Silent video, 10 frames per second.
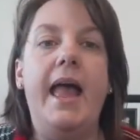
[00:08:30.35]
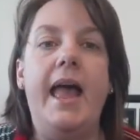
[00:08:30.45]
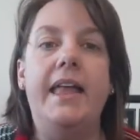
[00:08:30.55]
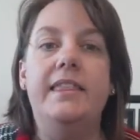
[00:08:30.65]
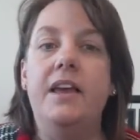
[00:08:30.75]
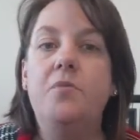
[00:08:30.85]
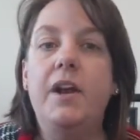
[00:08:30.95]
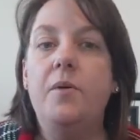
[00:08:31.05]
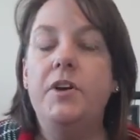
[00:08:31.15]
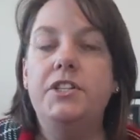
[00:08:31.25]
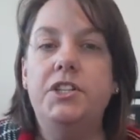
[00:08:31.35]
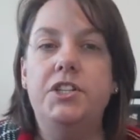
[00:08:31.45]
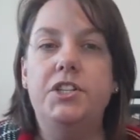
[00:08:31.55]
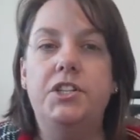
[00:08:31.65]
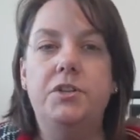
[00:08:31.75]
And then what I want you
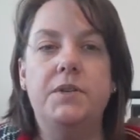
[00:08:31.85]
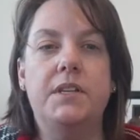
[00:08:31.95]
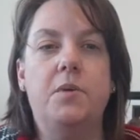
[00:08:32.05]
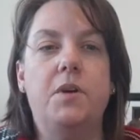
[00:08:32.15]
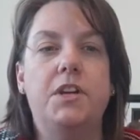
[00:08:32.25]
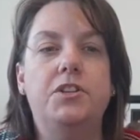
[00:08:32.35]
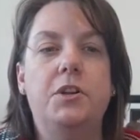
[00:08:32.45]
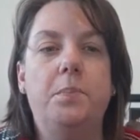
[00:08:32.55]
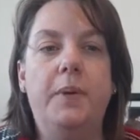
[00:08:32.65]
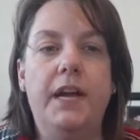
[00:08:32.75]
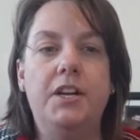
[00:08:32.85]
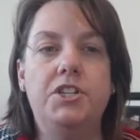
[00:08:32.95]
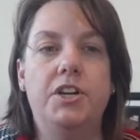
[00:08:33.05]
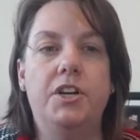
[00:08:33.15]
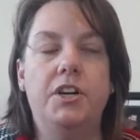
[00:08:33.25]
to do is I want you to
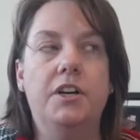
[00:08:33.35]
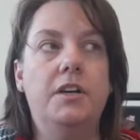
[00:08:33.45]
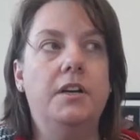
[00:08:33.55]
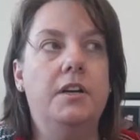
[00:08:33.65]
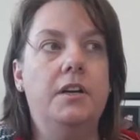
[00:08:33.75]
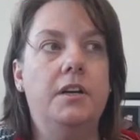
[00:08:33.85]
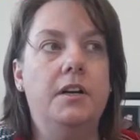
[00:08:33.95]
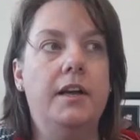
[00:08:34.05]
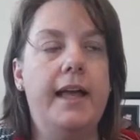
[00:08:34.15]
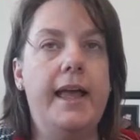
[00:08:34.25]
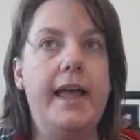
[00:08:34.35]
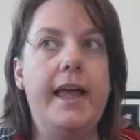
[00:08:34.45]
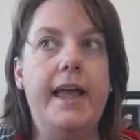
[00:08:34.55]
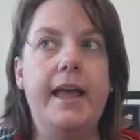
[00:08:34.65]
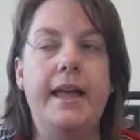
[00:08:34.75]
picture
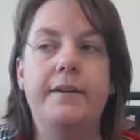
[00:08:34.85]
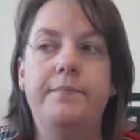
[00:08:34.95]
a,